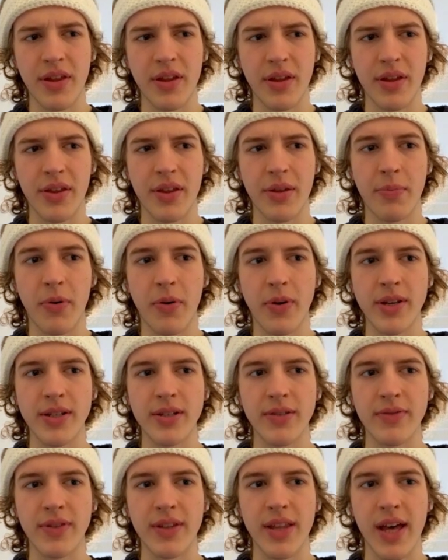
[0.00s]
the the
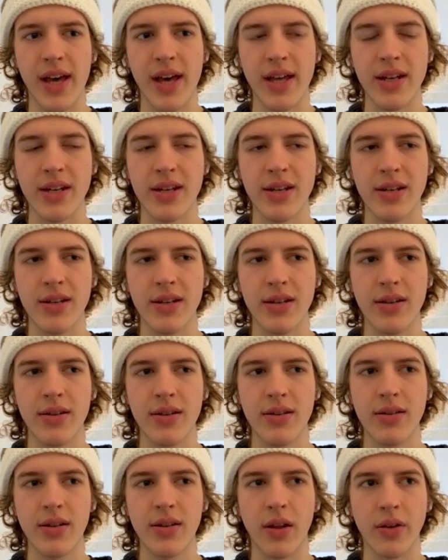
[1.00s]
point of that
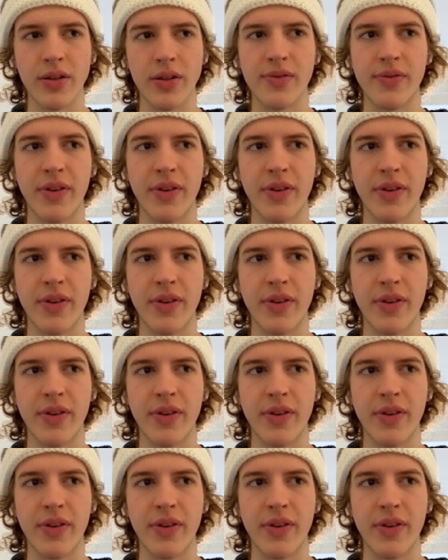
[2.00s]
whole